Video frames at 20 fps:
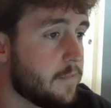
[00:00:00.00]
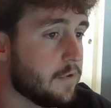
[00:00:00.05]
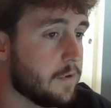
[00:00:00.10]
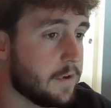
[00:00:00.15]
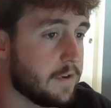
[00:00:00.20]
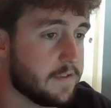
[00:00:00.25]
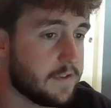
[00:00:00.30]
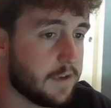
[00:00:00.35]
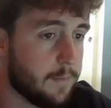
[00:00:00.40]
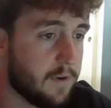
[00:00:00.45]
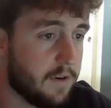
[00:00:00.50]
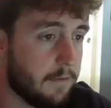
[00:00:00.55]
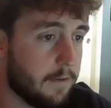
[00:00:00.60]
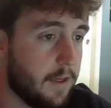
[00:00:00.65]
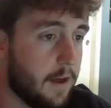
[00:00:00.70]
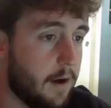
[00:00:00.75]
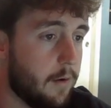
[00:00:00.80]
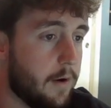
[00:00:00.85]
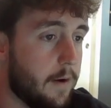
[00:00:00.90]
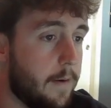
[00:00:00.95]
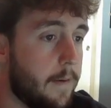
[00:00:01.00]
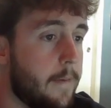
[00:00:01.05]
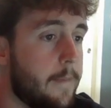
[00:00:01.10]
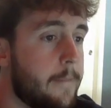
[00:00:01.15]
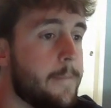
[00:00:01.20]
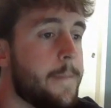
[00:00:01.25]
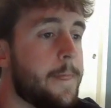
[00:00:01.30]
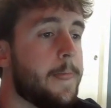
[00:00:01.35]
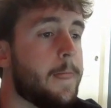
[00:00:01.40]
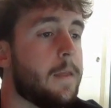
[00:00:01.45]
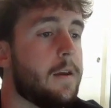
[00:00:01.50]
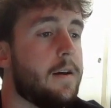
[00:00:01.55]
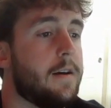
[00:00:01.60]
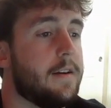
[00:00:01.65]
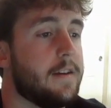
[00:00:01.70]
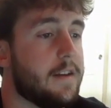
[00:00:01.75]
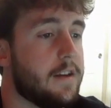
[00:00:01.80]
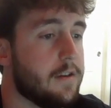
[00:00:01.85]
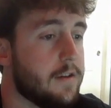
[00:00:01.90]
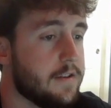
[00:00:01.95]
we're going to skip over that one.
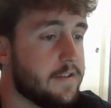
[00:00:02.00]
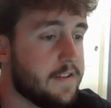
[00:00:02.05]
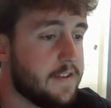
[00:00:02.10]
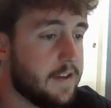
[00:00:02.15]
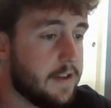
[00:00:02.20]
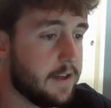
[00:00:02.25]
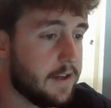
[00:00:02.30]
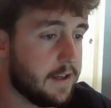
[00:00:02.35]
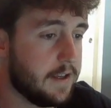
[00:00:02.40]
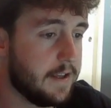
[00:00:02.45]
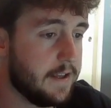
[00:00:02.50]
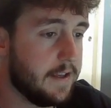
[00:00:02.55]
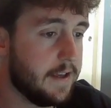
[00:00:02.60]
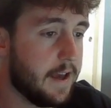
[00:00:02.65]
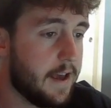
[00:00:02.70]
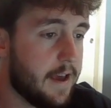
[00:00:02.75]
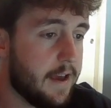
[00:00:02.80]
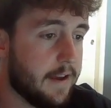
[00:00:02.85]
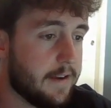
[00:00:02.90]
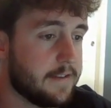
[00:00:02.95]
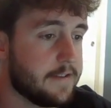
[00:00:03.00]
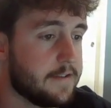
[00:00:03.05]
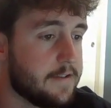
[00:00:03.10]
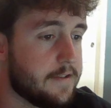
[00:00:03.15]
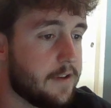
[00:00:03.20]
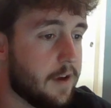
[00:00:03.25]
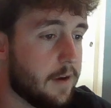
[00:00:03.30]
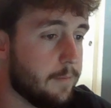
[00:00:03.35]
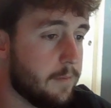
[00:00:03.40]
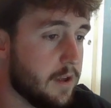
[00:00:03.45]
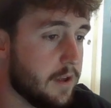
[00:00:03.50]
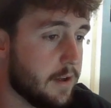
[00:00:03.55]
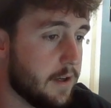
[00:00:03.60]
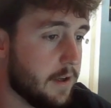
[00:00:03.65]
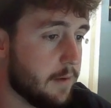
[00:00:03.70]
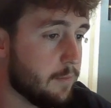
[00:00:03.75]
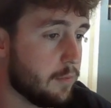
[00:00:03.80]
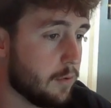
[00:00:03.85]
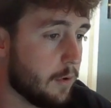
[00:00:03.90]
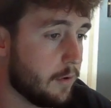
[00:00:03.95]
Giratina EX,
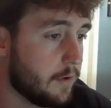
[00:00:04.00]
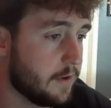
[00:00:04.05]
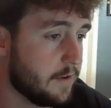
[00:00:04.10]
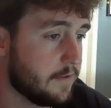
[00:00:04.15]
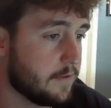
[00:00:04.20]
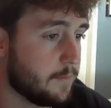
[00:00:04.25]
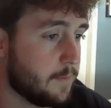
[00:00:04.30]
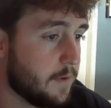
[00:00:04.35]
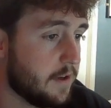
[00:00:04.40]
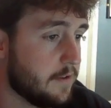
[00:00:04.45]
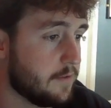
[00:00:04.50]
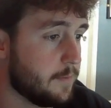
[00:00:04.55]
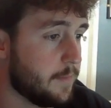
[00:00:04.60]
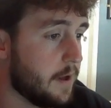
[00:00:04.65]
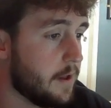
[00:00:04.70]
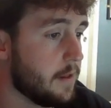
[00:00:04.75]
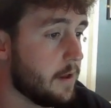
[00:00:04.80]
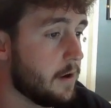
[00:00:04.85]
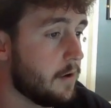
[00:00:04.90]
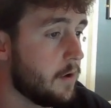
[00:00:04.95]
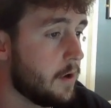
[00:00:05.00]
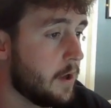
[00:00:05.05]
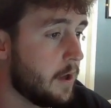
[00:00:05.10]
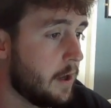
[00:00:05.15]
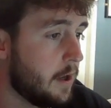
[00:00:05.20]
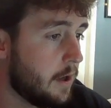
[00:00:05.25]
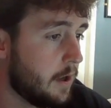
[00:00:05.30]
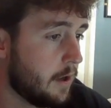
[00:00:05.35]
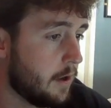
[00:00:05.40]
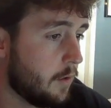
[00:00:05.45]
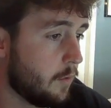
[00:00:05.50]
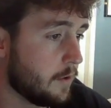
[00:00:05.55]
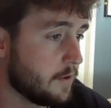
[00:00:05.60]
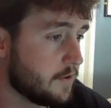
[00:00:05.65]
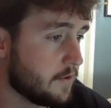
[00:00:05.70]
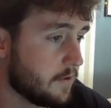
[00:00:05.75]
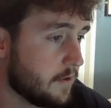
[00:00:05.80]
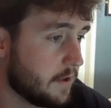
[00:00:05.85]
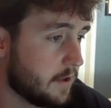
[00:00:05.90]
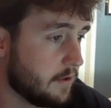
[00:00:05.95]
ability, Broken Space Bellow.
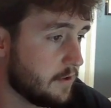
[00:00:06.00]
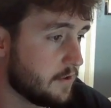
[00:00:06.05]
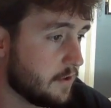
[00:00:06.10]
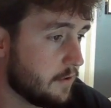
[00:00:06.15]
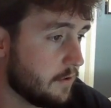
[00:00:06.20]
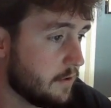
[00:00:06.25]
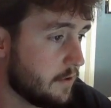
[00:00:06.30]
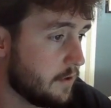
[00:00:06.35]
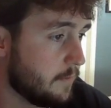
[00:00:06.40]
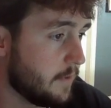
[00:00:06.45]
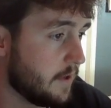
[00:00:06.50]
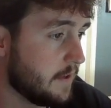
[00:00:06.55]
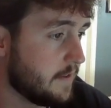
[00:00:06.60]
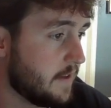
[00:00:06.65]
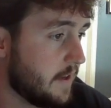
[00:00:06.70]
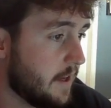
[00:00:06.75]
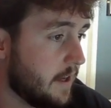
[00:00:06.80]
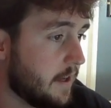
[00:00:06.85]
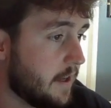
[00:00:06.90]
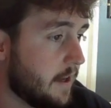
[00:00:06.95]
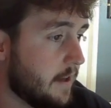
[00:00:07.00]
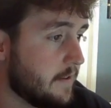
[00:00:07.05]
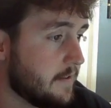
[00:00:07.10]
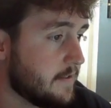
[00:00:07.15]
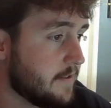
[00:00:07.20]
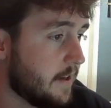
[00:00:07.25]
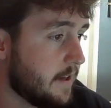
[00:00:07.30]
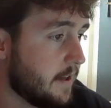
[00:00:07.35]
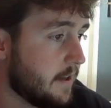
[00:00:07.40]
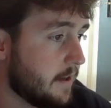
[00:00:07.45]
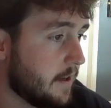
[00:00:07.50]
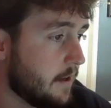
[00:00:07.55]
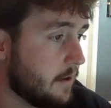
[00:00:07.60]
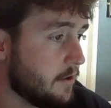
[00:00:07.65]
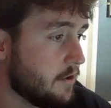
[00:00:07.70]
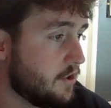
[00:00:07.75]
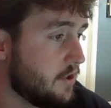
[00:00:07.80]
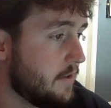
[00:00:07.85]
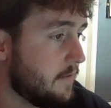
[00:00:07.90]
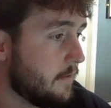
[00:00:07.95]
Once during your turn, you may take a psychic
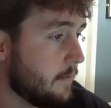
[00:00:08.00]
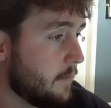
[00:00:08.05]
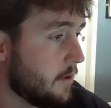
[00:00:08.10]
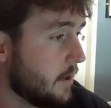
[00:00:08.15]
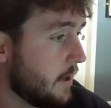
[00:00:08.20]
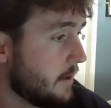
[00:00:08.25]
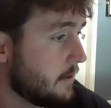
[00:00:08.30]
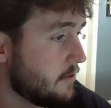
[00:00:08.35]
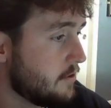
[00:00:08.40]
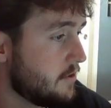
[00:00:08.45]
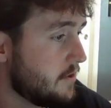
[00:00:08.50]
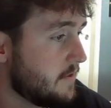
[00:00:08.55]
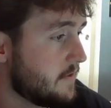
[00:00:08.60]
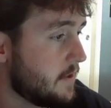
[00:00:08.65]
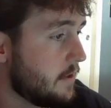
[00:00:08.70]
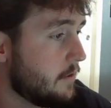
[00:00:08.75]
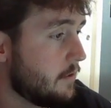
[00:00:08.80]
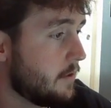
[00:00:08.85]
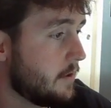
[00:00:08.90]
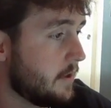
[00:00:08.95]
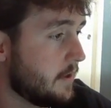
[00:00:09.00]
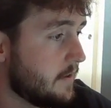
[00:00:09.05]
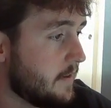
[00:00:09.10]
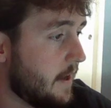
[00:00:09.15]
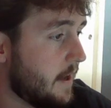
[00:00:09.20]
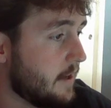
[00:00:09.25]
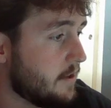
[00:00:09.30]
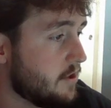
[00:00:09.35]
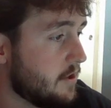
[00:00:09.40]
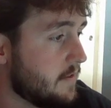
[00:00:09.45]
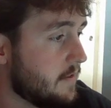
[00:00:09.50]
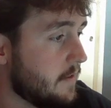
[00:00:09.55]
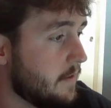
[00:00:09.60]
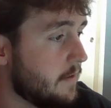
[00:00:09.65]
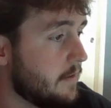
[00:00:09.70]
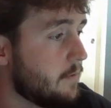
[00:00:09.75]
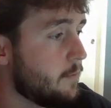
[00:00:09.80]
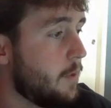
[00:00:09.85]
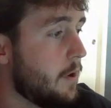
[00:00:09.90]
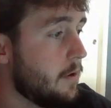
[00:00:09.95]
energy from your energy zone and attach it to
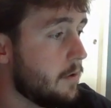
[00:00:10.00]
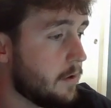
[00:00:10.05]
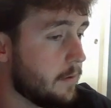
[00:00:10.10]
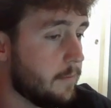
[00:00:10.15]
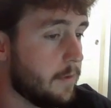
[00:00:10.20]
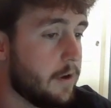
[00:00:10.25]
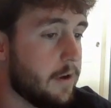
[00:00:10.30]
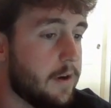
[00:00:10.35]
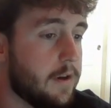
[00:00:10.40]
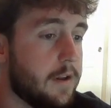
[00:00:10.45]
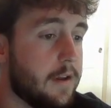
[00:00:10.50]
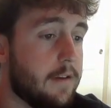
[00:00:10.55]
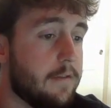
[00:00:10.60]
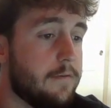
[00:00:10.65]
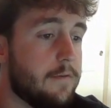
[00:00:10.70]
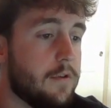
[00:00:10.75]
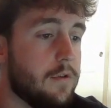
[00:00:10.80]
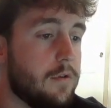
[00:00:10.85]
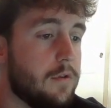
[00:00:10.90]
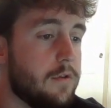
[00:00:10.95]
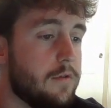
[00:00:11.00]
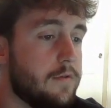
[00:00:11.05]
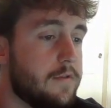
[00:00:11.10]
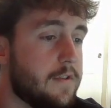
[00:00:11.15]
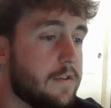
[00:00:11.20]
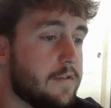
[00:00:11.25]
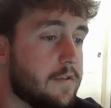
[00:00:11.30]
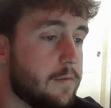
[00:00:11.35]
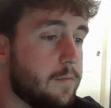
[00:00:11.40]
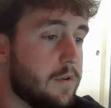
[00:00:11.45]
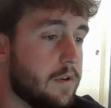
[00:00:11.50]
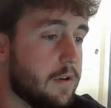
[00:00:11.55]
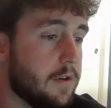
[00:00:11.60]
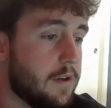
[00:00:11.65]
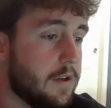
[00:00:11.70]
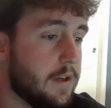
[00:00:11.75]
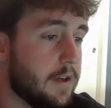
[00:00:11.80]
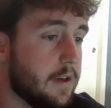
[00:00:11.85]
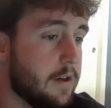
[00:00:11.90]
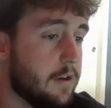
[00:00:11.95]
this Pokemon. If you use this
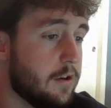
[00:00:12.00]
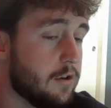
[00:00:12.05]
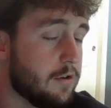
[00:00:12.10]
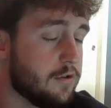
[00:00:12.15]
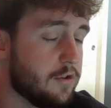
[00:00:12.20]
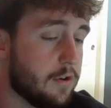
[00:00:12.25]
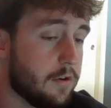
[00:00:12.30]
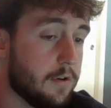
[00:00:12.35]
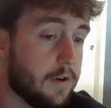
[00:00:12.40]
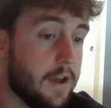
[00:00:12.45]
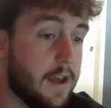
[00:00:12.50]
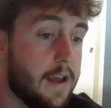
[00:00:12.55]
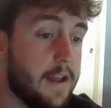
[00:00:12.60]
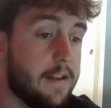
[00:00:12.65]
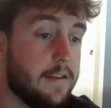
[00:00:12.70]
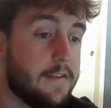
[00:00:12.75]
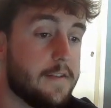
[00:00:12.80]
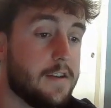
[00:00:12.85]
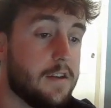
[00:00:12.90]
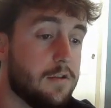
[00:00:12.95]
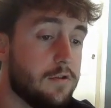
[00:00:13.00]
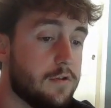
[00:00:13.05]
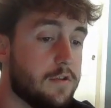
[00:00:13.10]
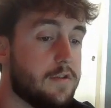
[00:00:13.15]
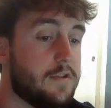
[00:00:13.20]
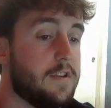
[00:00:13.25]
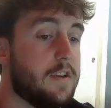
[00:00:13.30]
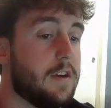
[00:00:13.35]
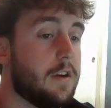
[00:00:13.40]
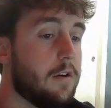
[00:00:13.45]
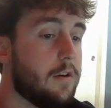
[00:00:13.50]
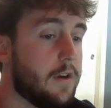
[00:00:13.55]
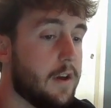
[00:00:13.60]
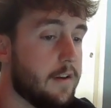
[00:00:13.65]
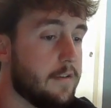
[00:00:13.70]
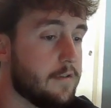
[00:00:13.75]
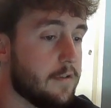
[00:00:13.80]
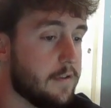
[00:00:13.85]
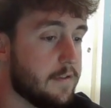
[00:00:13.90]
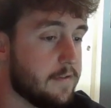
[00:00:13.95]
ability, your turn ends. Interesting.
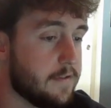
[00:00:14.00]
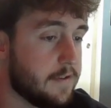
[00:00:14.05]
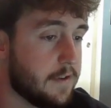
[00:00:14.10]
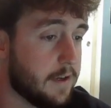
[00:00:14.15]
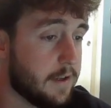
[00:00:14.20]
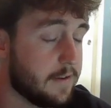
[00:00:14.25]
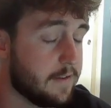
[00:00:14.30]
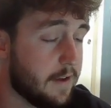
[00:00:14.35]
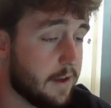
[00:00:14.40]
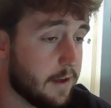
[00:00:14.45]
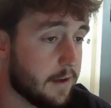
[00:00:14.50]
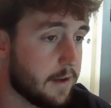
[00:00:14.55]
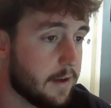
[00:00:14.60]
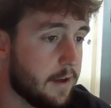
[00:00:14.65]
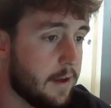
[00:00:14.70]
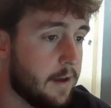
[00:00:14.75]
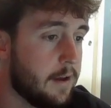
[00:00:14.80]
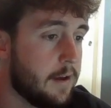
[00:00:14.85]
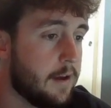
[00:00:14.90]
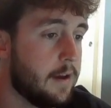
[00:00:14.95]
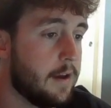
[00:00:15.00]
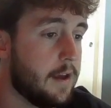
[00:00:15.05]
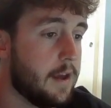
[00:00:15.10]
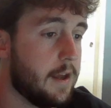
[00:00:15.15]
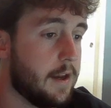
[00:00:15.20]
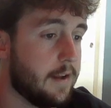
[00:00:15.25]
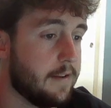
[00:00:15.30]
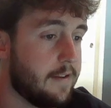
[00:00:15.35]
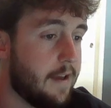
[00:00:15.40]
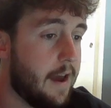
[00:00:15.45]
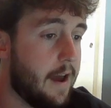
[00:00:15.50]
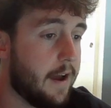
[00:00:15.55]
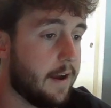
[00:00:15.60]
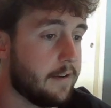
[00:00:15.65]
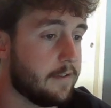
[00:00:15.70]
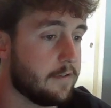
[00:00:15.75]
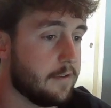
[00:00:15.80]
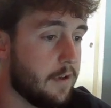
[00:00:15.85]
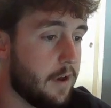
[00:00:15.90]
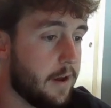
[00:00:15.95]
Okay, so this is going to take an
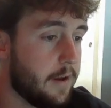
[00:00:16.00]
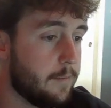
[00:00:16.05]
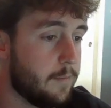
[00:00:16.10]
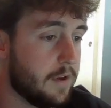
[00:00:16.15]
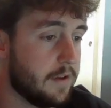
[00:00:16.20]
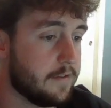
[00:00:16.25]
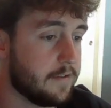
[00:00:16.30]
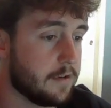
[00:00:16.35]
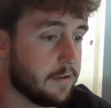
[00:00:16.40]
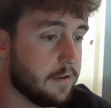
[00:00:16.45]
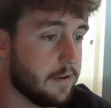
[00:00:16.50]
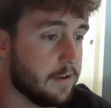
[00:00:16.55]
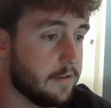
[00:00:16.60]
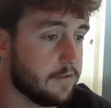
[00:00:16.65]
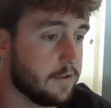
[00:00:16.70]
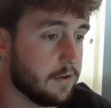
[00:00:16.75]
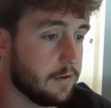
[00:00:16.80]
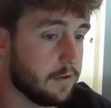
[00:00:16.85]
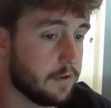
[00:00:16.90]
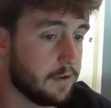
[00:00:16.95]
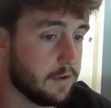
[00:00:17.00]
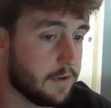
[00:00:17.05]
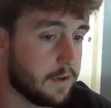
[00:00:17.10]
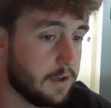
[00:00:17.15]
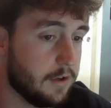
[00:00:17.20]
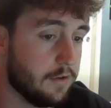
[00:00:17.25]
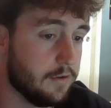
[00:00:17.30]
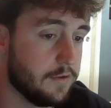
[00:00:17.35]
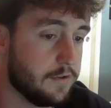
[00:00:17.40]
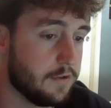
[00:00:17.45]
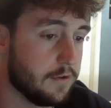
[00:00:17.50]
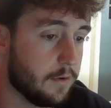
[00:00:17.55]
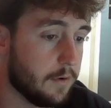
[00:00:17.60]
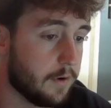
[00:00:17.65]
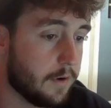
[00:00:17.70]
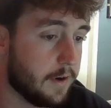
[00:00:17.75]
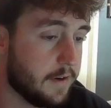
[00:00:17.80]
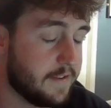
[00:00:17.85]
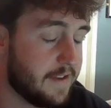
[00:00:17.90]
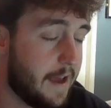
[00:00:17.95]
attack slot, basically, so you can use
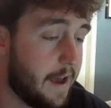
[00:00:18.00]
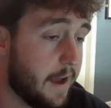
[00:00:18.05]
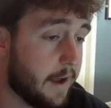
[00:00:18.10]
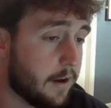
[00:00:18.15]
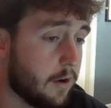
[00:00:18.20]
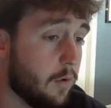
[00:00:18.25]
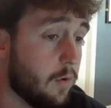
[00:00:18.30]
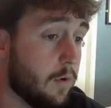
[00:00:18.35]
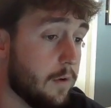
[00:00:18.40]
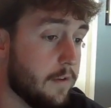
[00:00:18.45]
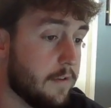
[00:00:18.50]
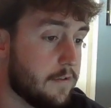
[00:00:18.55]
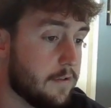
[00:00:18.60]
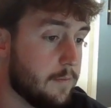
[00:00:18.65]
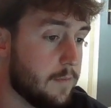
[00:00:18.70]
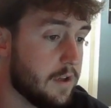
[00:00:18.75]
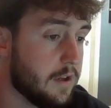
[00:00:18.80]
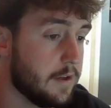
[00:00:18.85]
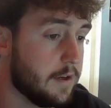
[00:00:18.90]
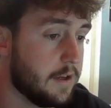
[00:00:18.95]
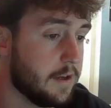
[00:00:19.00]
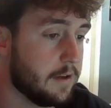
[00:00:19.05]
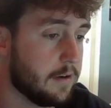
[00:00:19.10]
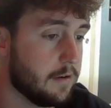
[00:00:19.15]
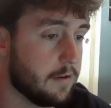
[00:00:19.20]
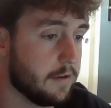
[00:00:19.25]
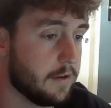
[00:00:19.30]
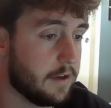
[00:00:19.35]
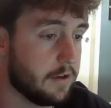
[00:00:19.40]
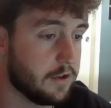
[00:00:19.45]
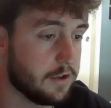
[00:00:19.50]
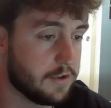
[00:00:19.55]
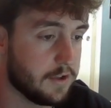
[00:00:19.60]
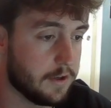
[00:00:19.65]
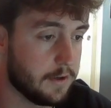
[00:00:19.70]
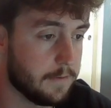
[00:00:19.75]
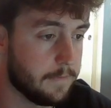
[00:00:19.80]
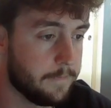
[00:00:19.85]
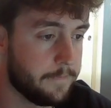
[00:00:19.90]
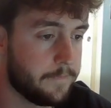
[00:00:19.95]
your attack or this ability, and it'll end your
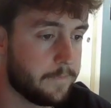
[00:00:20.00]
turn.